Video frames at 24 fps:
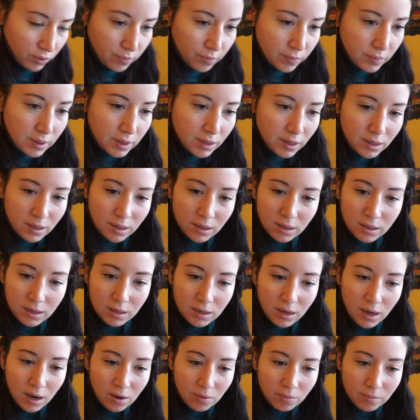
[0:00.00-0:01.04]
me and
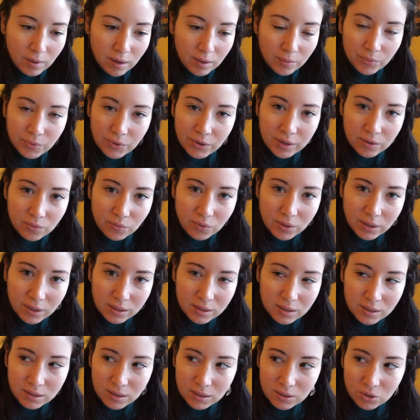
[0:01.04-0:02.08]
how my brain
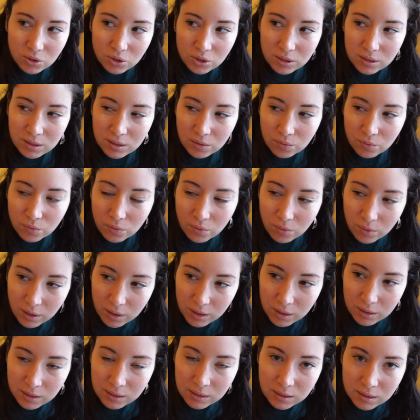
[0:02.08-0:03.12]
works. It just
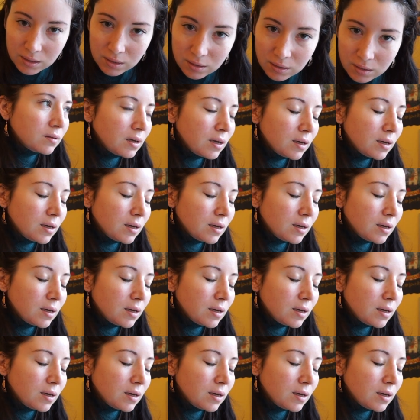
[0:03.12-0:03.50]
works.